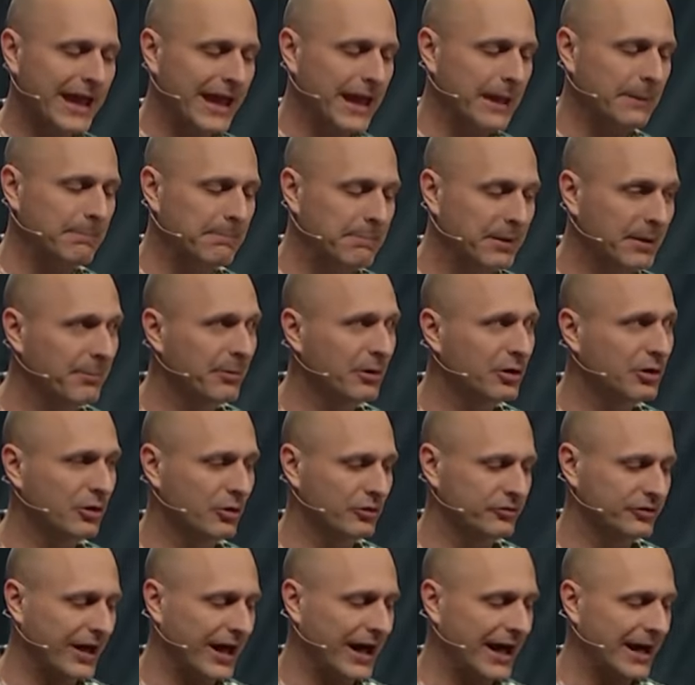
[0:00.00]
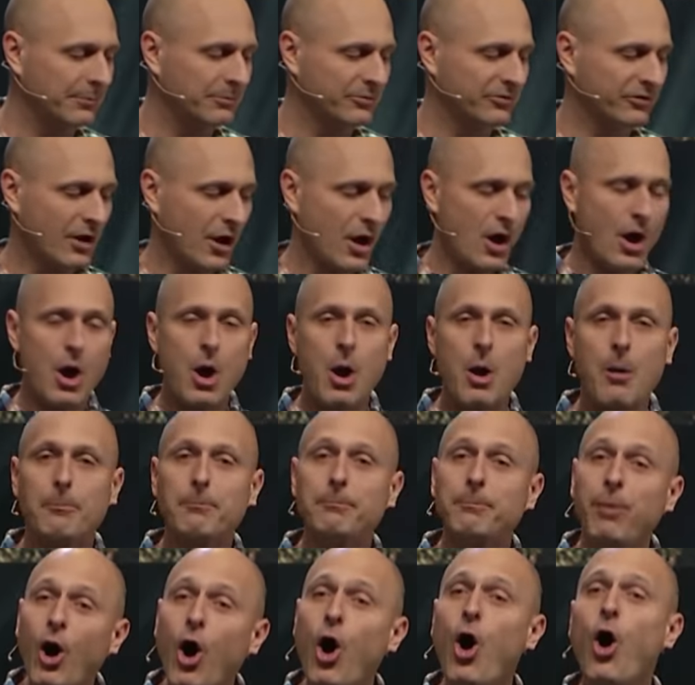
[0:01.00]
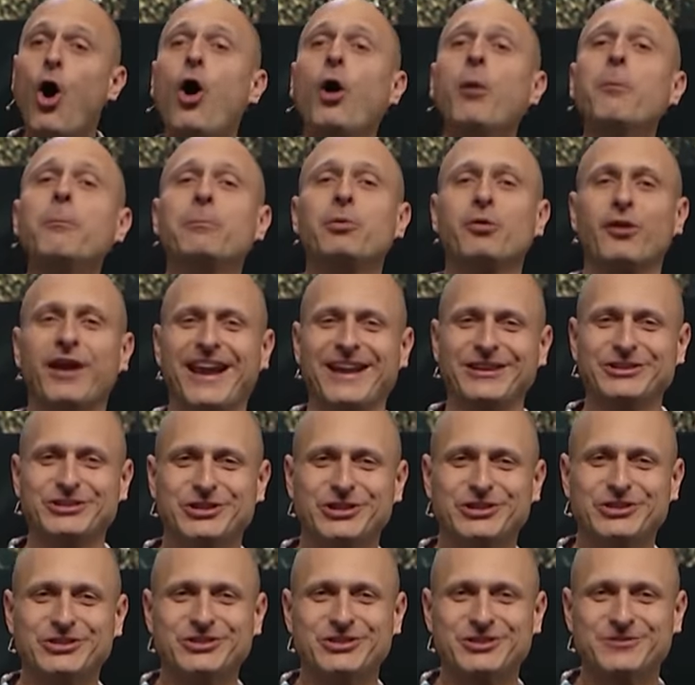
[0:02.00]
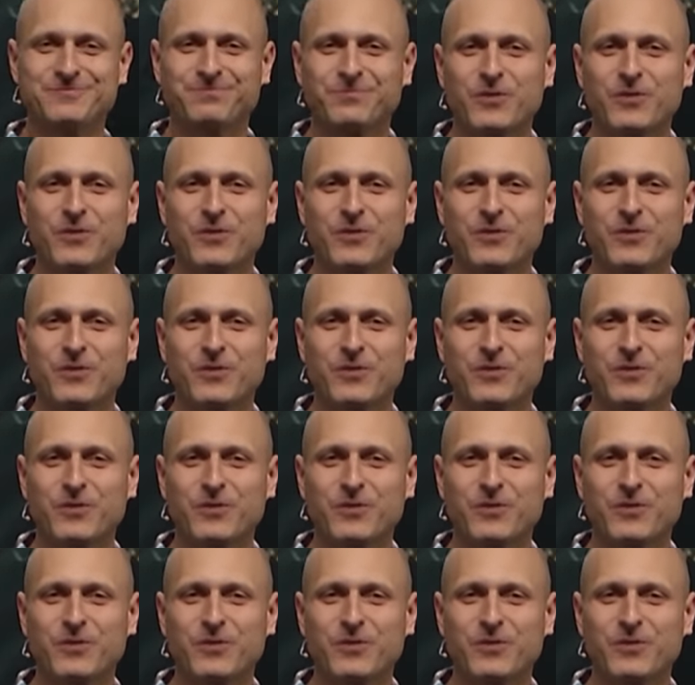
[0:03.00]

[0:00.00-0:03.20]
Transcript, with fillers: In biblical times, palm branches